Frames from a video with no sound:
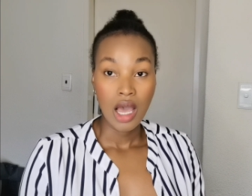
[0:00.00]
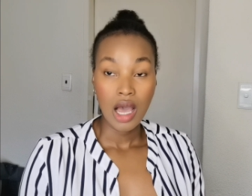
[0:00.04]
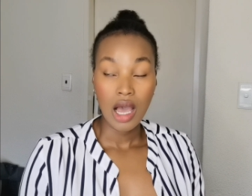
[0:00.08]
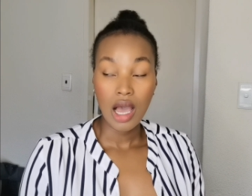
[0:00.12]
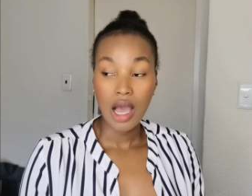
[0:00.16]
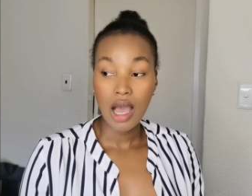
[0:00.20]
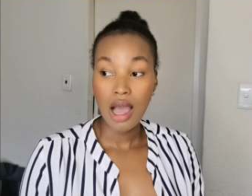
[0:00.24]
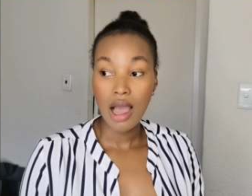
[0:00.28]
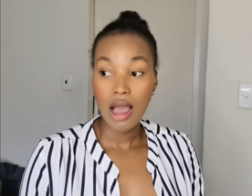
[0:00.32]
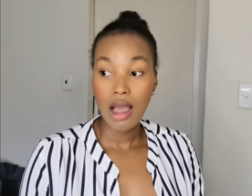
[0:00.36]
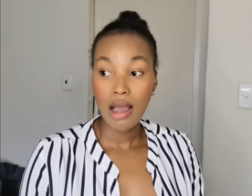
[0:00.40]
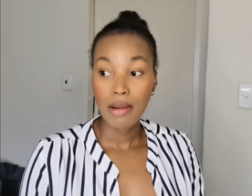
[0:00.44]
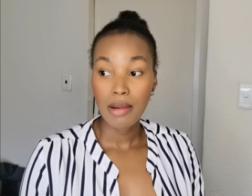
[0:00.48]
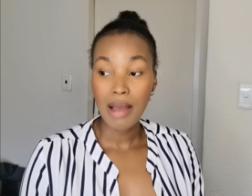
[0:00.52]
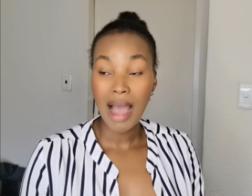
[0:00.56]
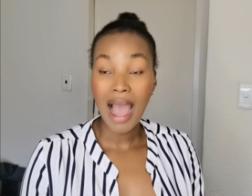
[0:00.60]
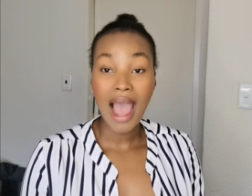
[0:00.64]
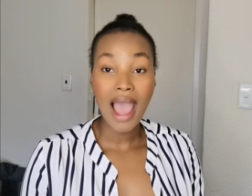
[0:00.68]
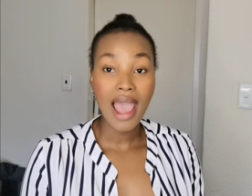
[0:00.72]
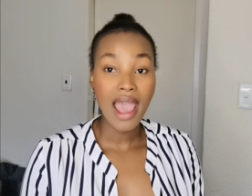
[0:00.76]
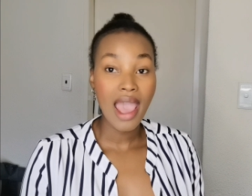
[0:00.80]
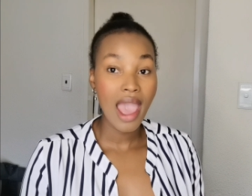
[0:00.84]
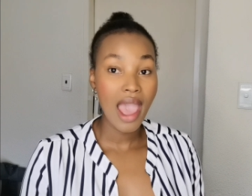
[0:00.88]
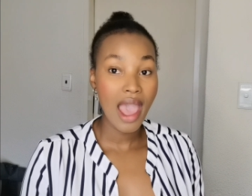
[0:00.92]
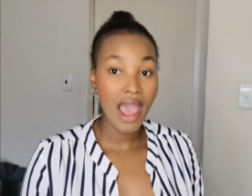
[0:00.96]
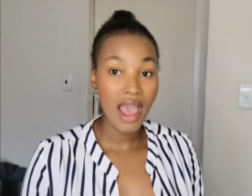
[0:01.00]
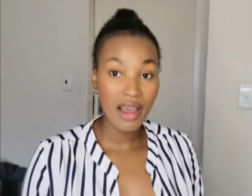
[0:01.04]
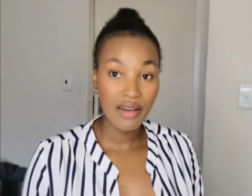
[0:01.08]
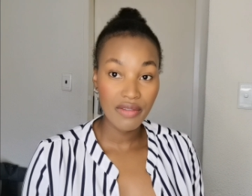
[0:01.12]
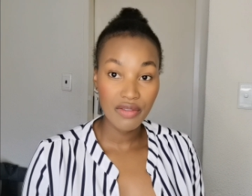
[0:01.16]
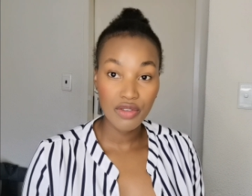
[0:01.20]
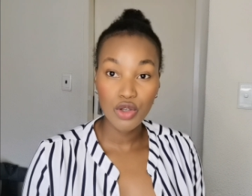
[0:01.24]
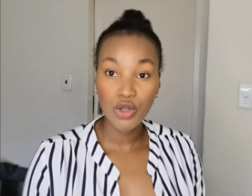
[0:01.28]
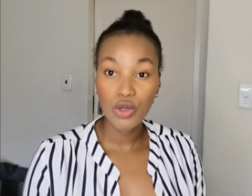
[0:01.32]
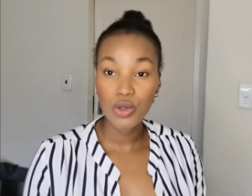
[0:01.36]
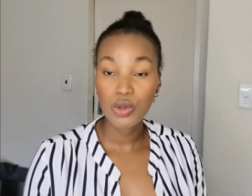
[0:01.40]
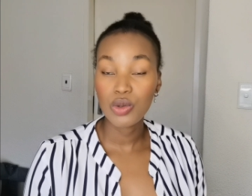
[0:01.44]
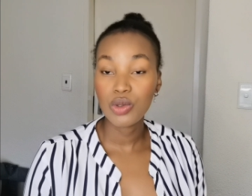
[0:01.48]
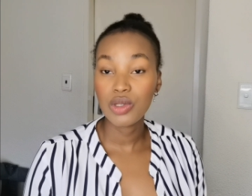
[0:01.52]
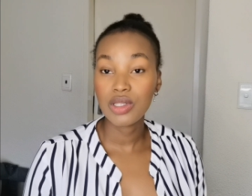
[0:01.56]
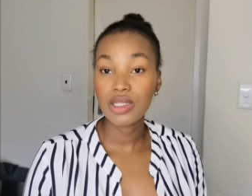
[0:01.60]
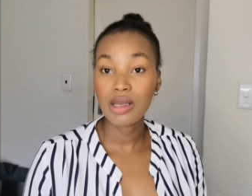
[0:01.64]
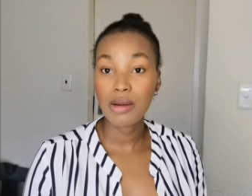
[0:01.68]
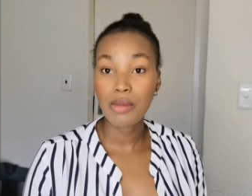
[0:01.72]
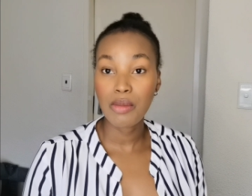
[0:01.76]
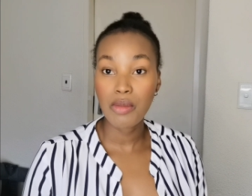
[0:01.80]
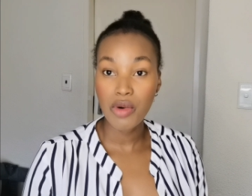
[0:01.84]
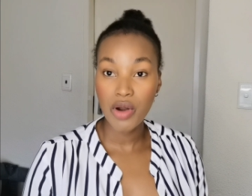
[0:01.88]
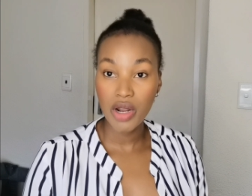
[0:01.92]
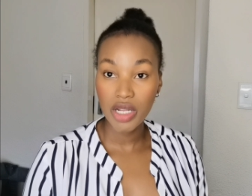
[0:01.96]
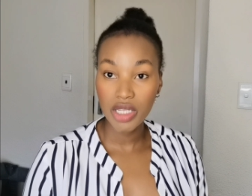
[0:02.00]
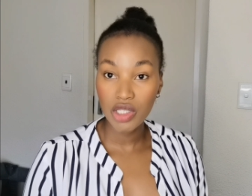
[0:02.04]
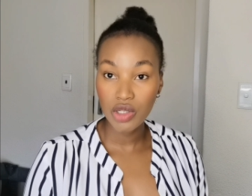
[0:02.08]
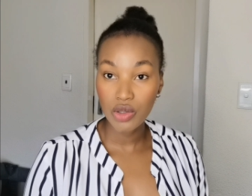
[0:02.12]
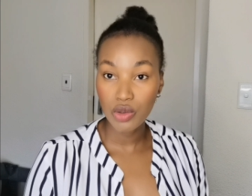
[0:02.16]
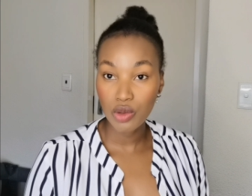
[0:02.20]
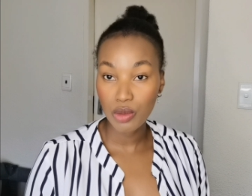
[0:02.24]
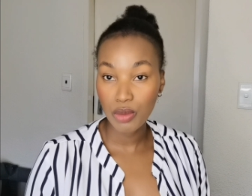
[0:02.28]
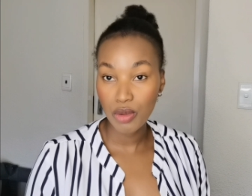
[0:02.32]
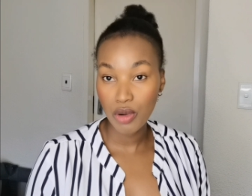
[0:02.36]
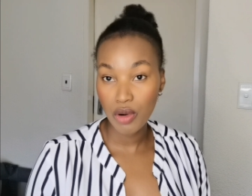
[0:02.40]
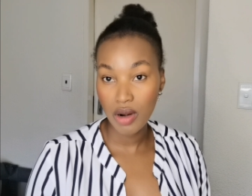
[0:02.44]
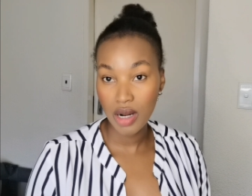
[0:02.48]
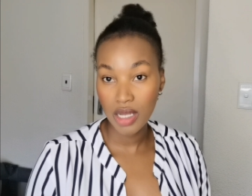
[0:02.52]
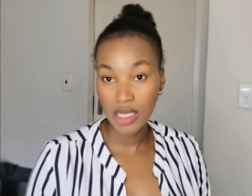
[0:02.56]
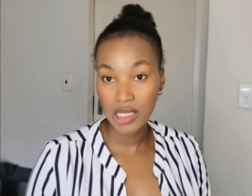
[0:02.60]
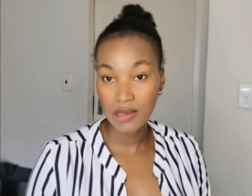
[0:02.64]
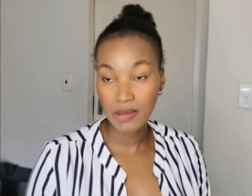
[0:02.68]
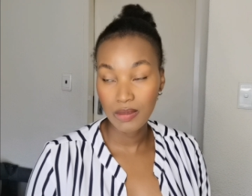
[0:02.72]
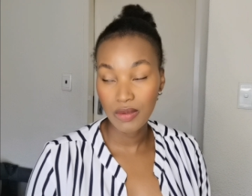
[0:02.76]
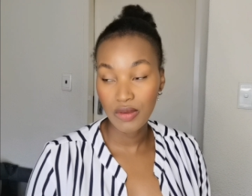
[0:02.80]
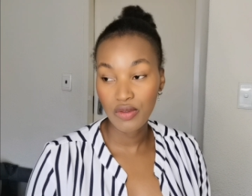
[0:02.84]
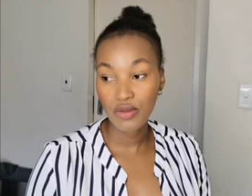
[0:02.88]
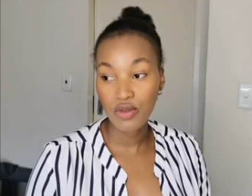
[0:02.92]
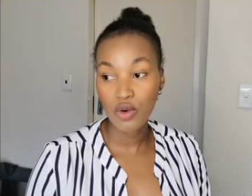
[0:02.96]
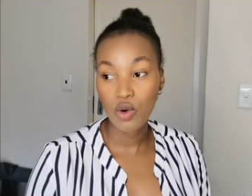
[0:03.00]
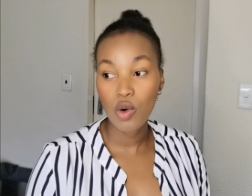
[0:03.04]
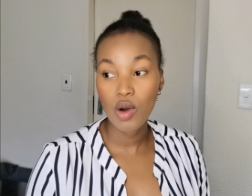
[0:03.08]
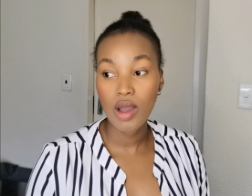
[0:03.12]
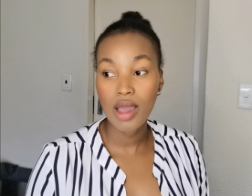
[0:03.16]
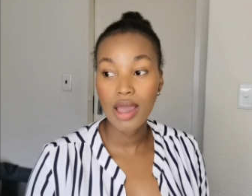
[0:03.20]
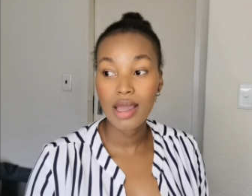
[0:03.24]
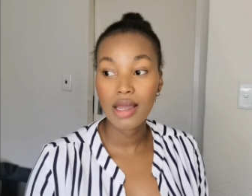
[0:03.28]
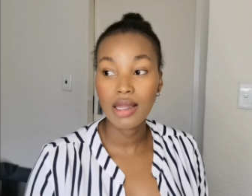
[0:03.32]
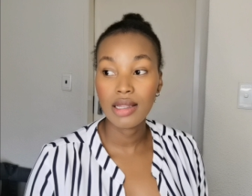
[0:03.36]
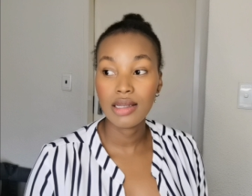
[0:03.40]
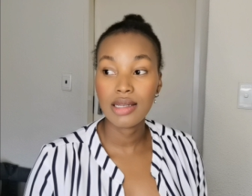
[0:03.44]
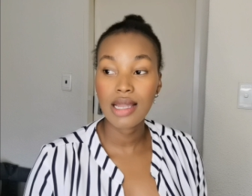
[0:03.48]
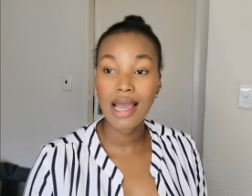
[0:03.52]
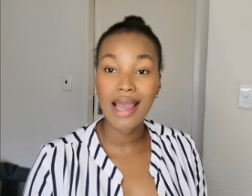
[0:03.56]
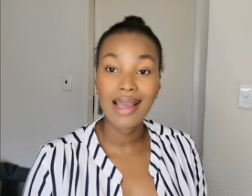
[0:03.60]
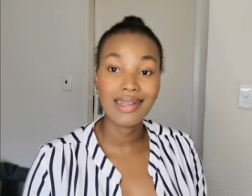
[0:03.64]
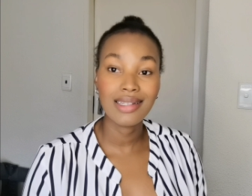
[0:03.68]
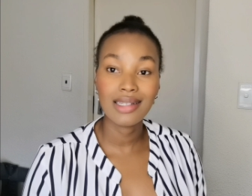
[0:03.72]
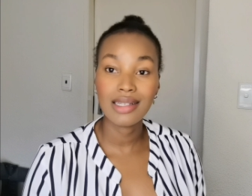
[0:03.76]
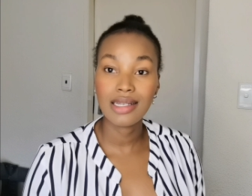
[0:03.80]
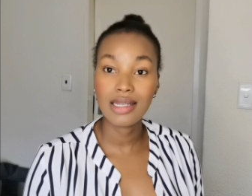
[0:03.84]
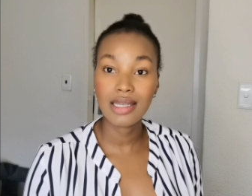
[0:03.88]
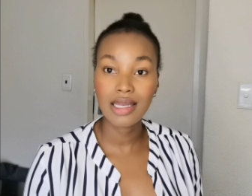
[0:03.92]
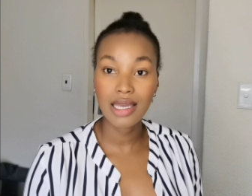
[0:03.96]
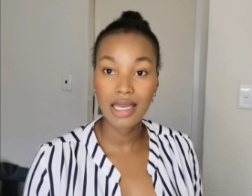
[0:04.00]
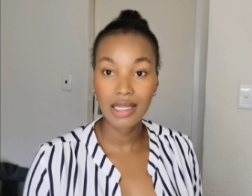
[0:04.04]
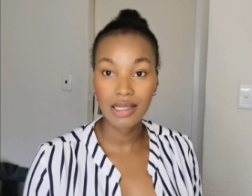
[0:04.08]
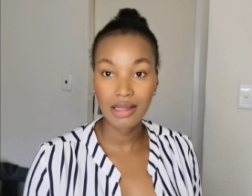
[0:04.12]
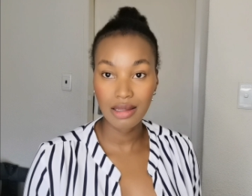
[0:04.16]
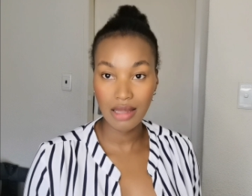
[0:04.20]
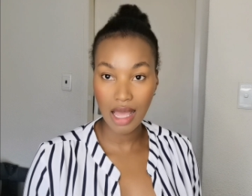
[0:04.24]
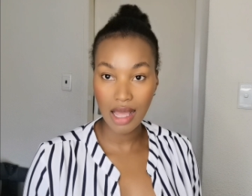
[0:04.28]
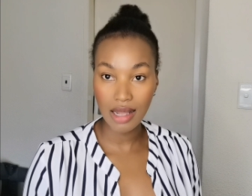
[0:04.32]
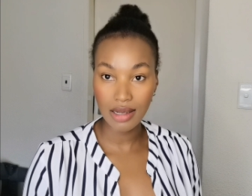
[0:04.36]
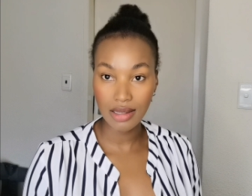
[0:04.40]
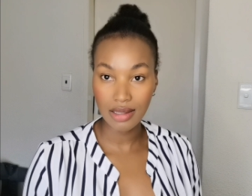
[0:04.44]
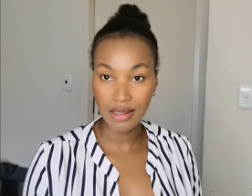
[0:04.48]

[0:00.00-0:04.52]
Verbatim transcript: uh, I have used some retinol products before and I didn't get that